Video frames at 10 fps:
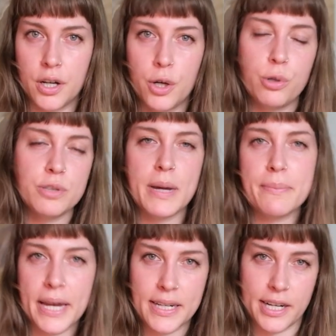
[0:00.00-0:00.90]
Who's my
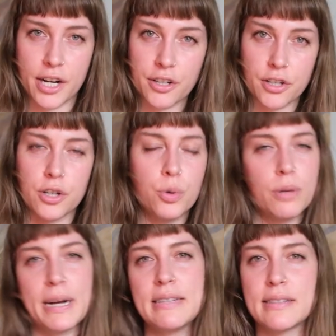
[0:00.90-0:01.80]
main character? Who are
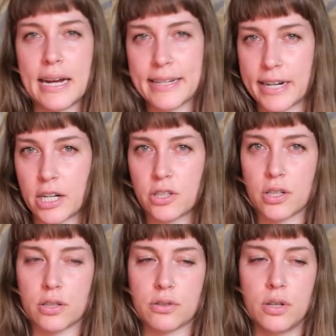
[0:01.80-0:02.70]
my side
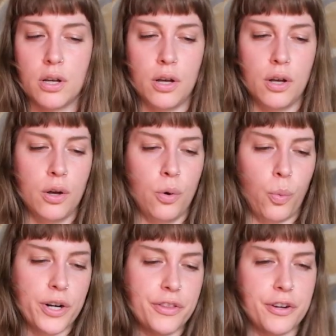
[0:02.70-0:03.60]
characters?
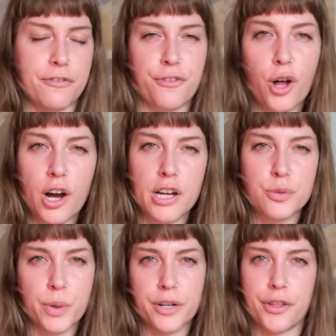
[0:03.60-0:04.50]
What are their flaws?
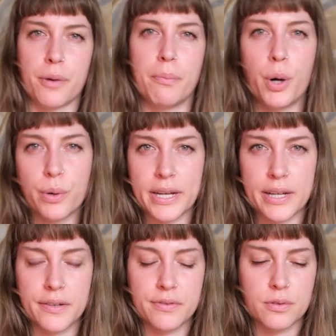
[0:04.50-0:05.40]
What are their
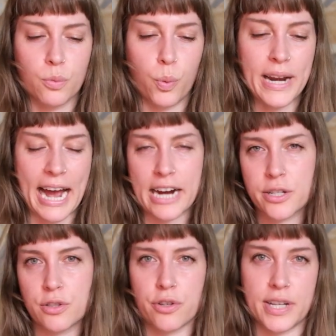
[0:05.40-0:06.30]
motives? What
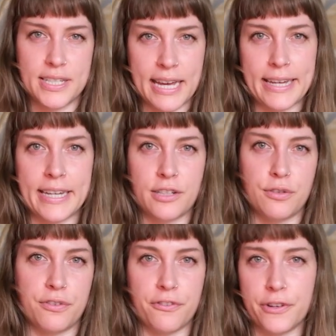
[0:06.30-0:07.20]
actions are they taking to
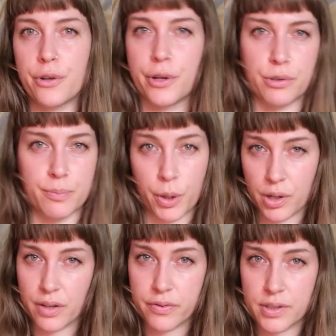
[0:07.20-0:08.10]
fulfill those
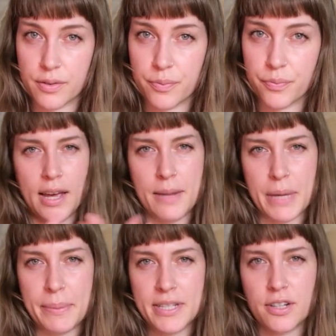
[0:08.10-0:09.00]
motives? And
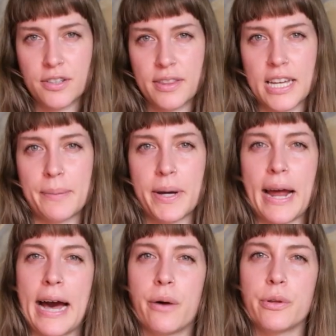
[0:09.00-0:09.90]
maybe start to think about
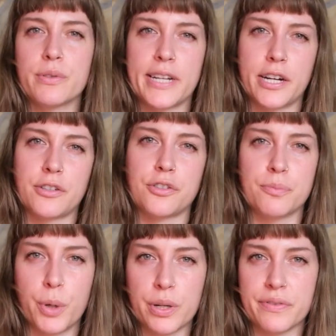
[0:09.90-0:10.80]
how those characters'
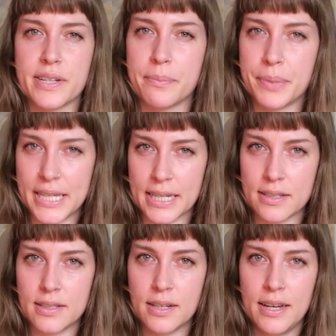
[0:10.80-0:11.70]
motives
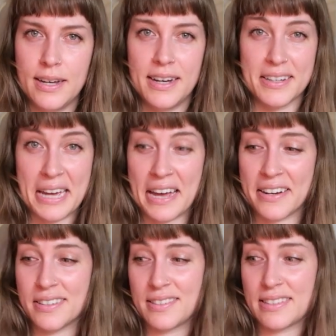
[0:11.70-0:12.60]
compete. Again,
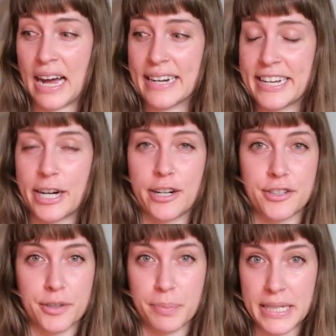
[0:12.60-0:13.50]
is side
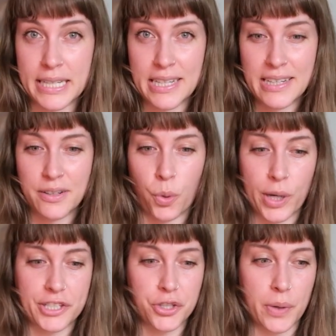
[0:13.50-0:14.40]
character B
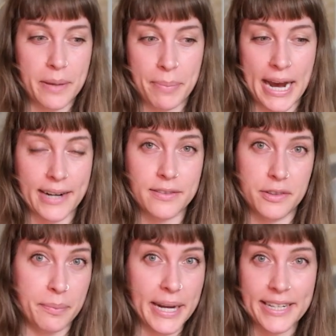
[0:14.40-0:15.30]
going to impact
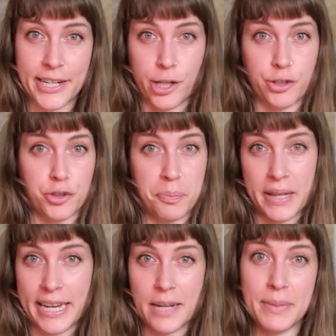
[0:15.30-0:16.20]
the main character's
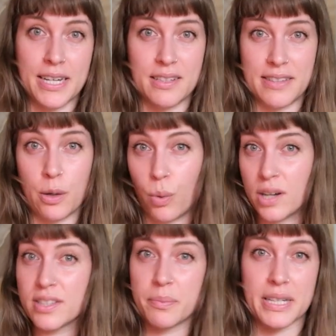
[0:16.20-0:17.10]
plan because they
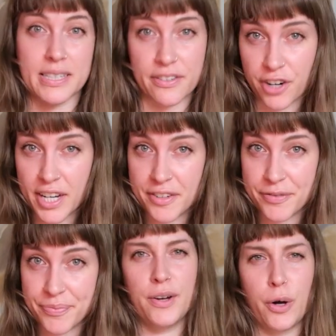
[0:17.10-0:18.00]
want something different?
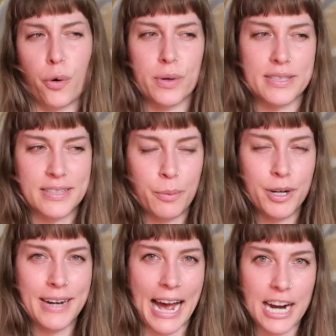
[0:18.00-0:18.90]
Or is
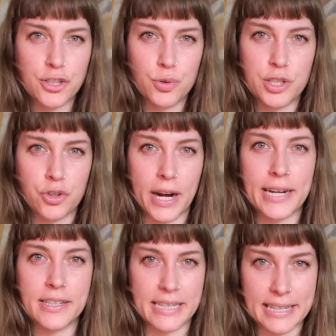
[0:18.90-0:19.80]
someone actually
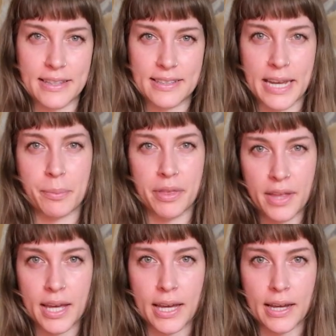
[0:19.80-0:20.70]
trying to get the same
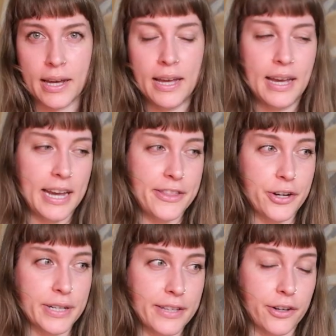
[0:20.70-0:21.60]
thing and
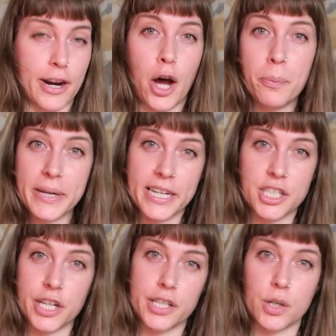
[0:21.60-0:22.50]
they're either helping each
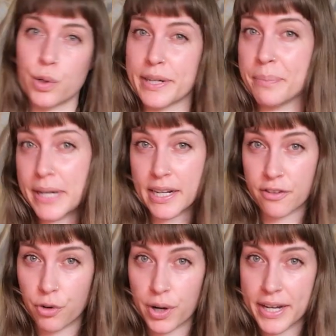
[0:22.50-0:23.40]
other or competing
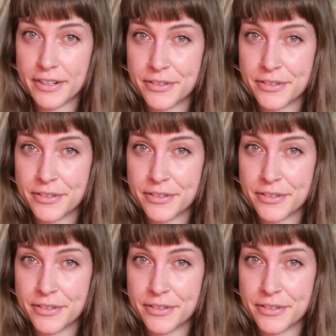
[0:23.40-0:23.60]
for it?